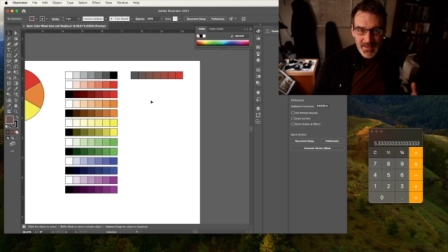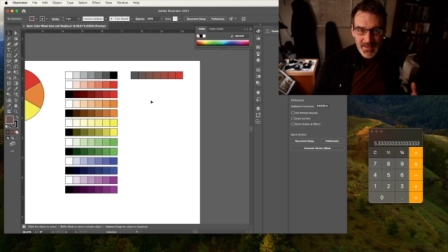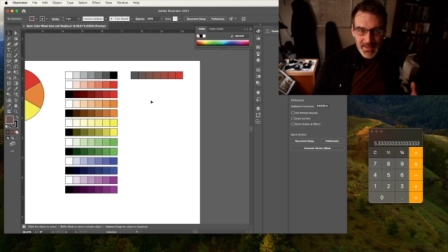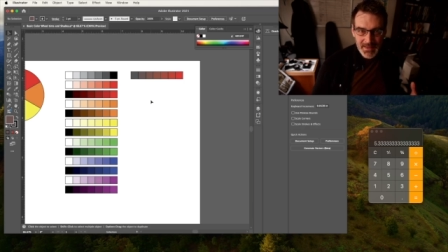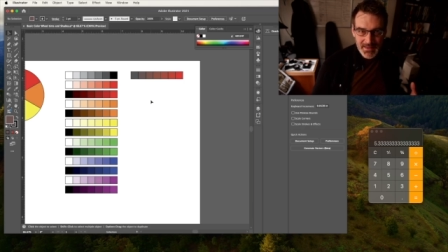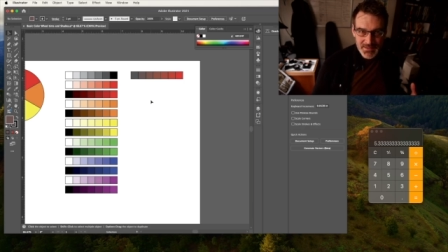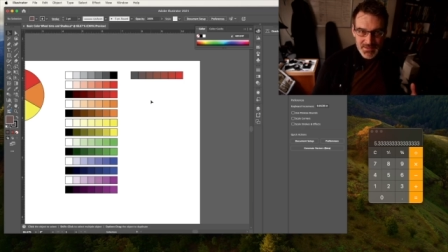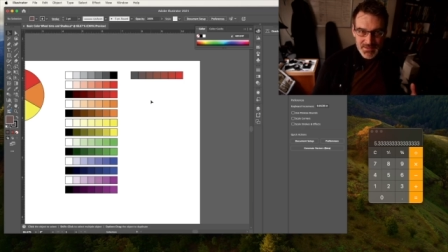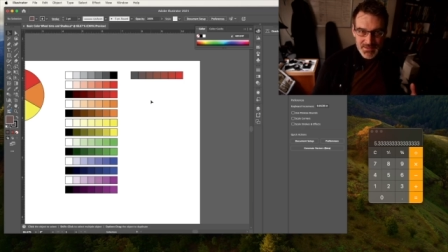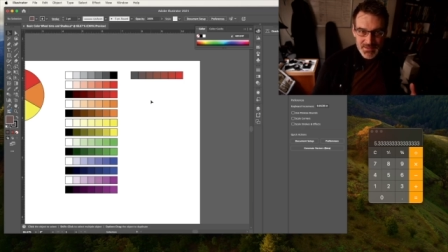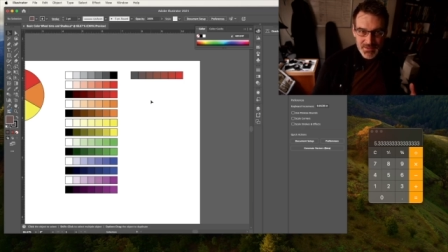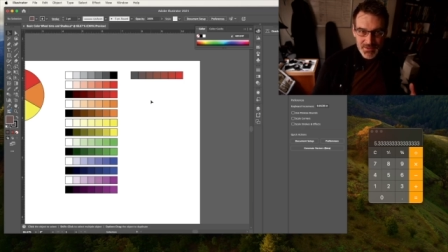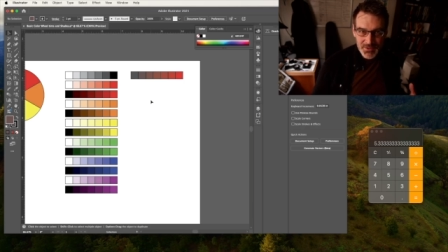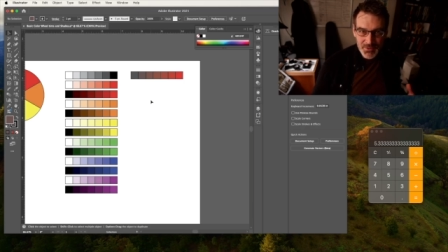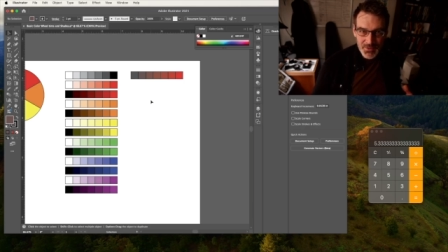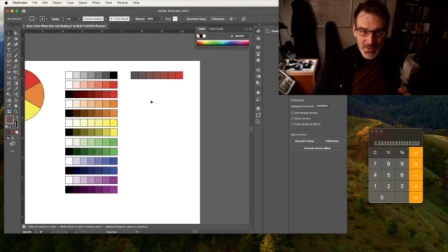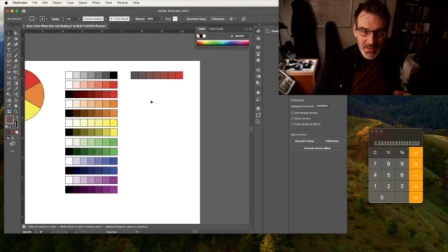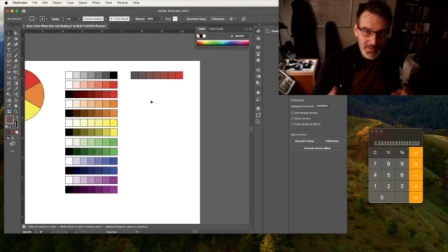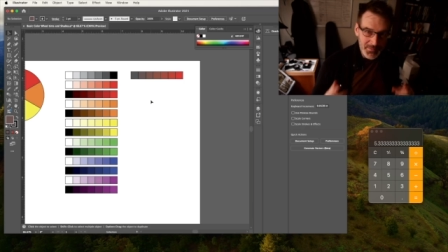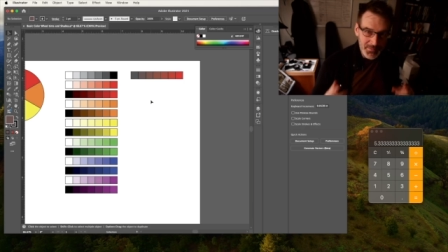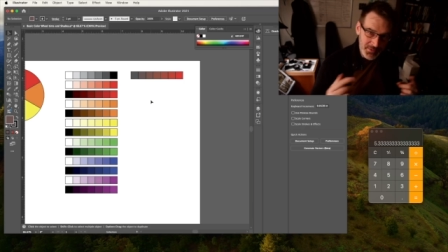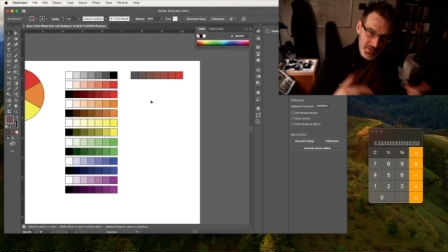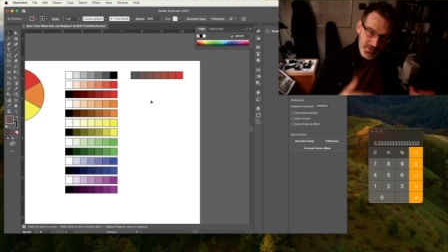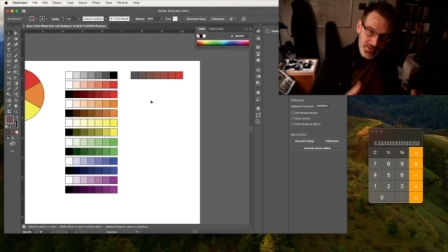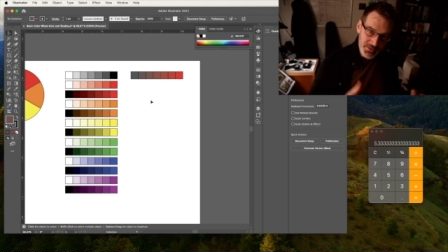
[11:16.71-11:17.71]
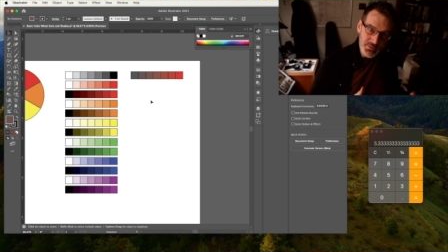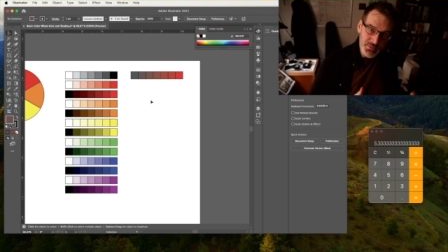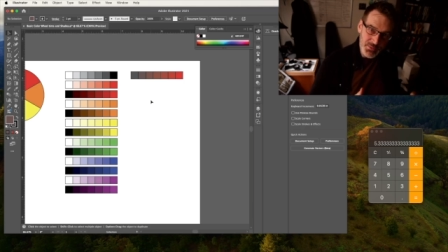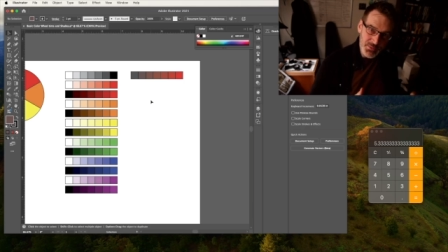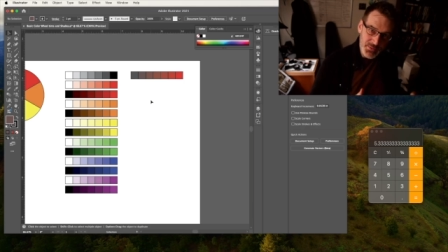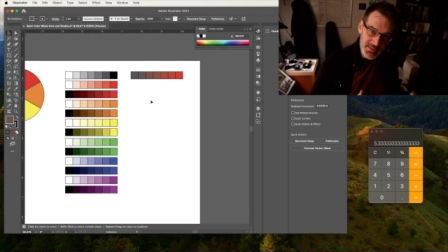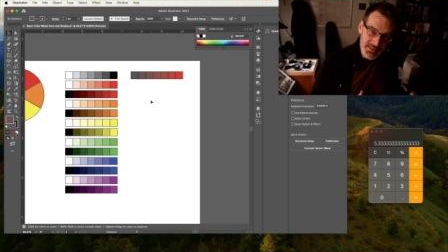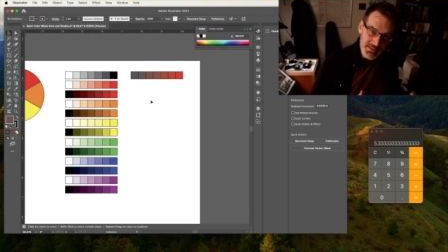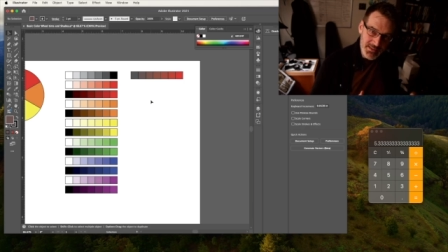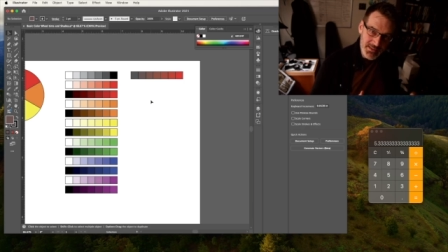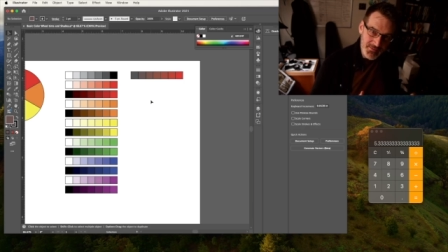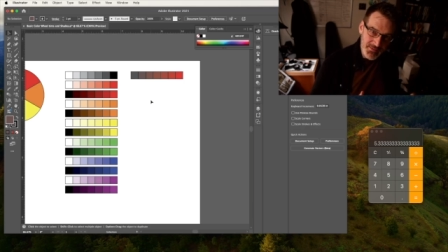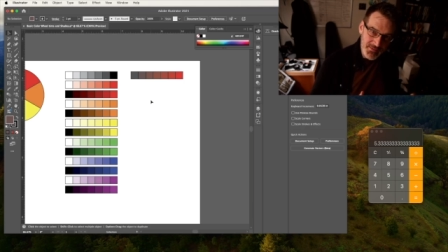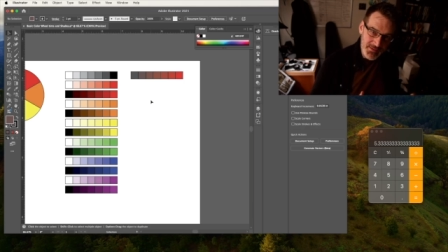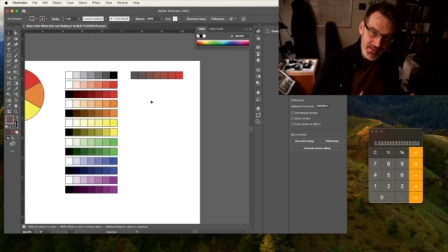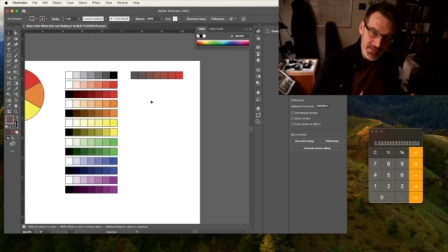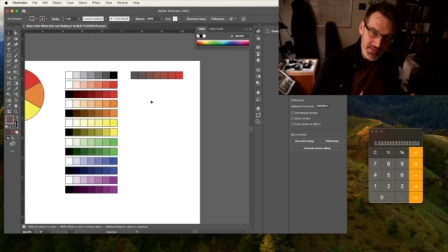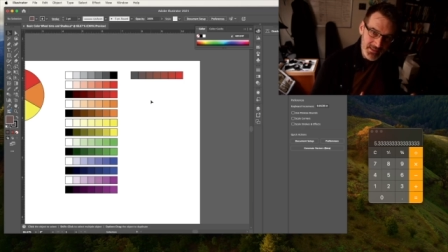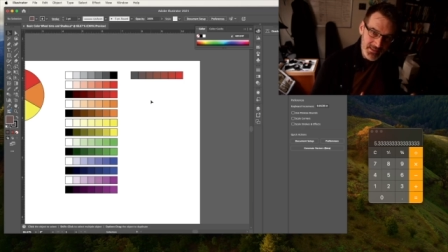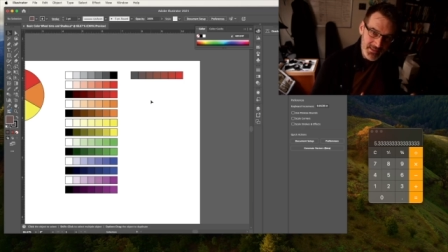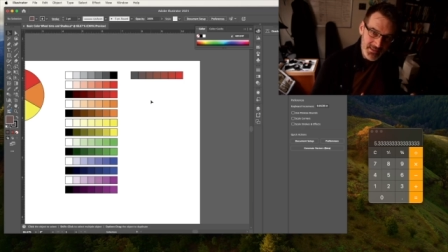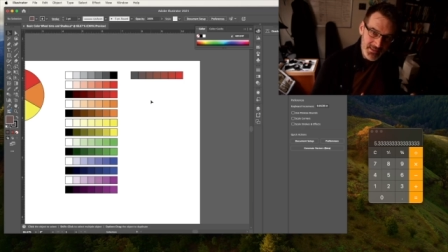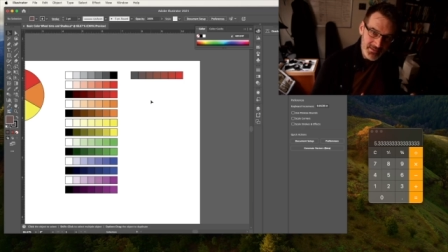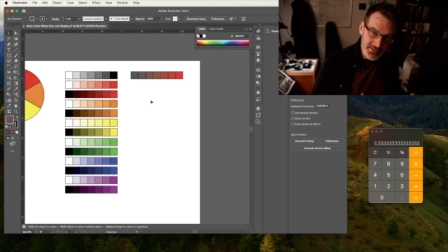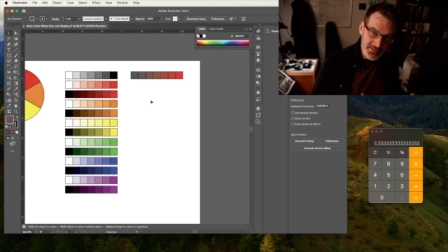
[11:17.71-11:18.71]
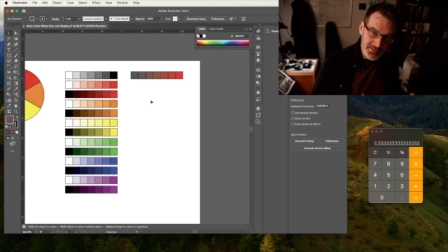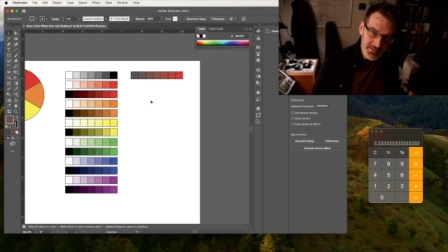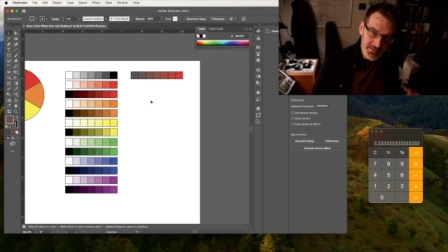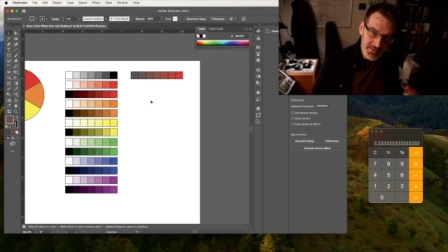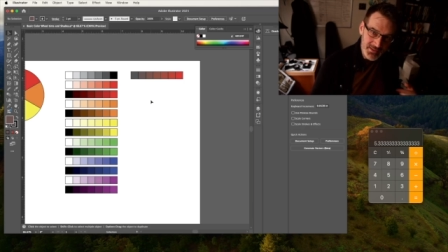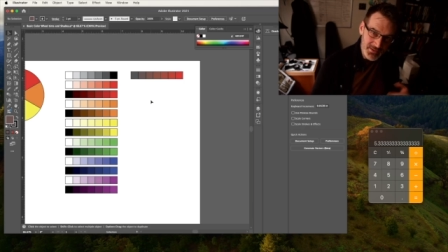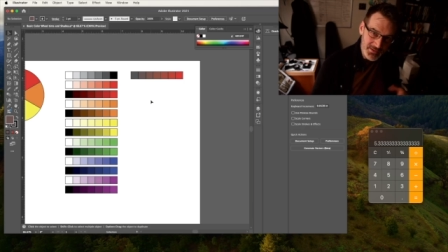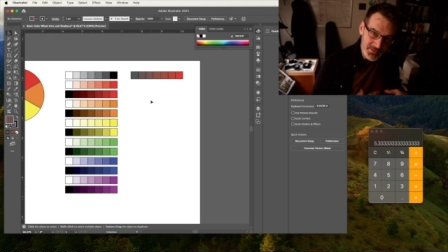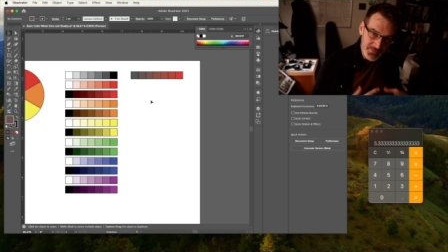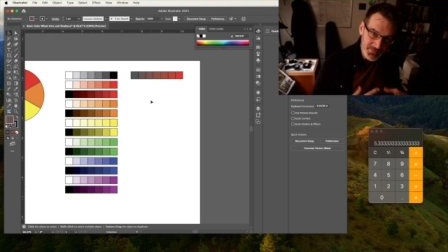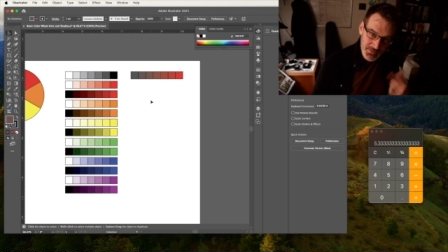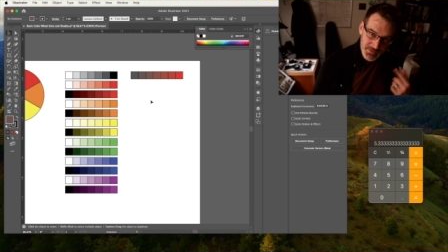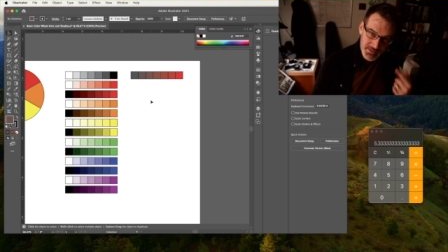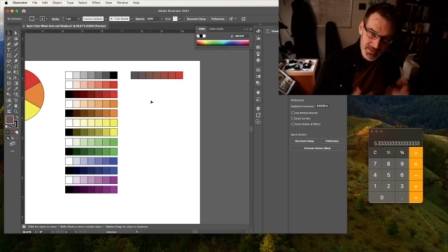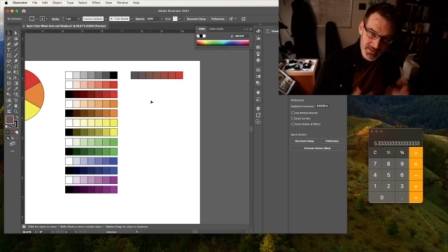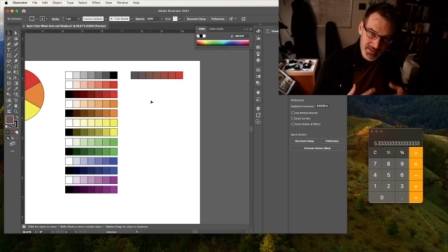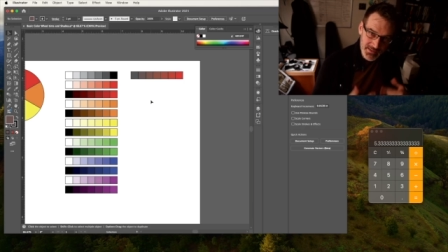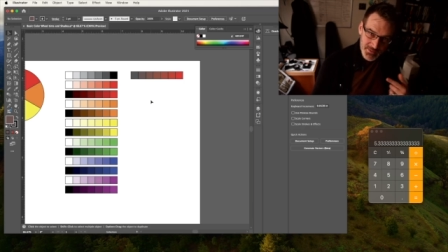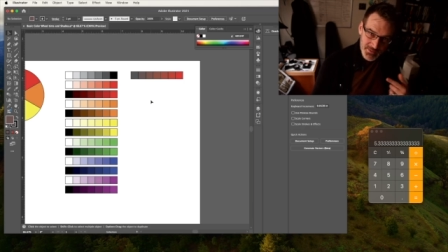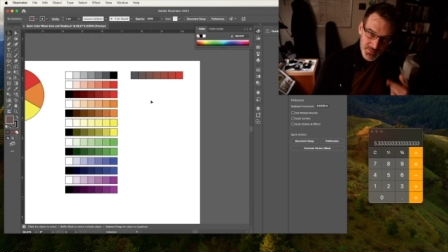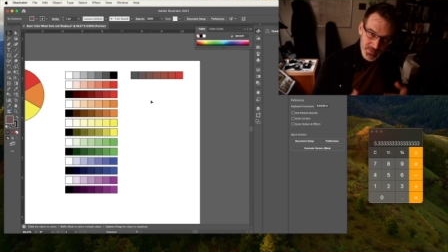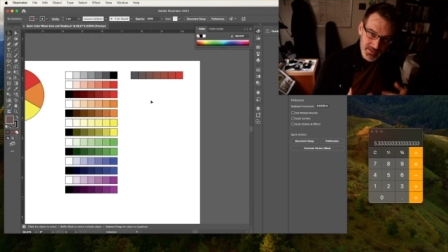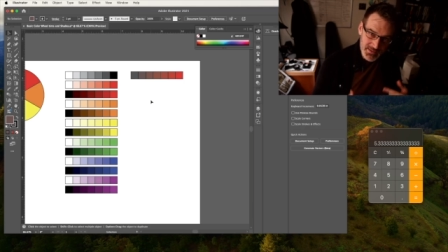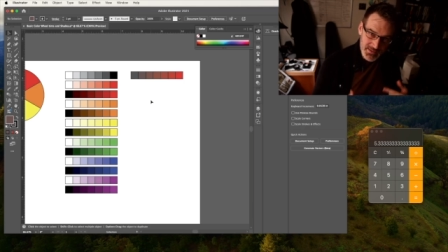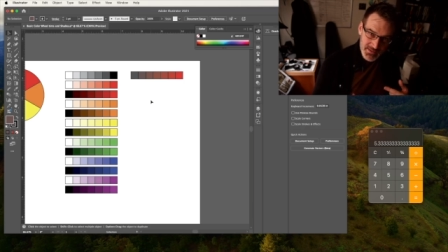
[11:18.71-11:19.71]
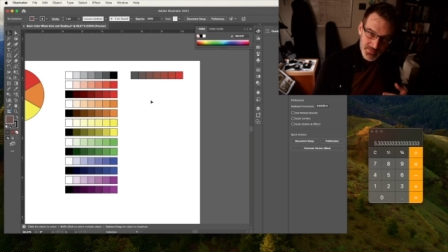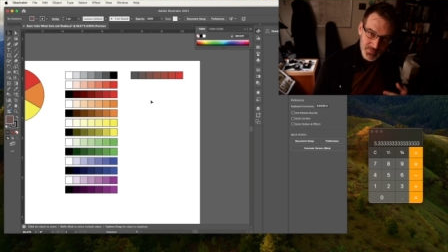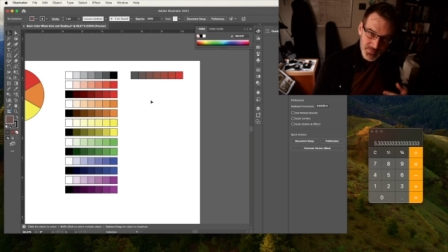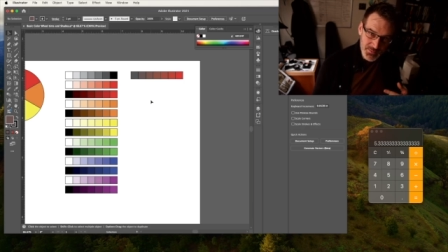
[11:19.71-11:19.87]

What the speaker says: And so I'm going to do the rest of these with the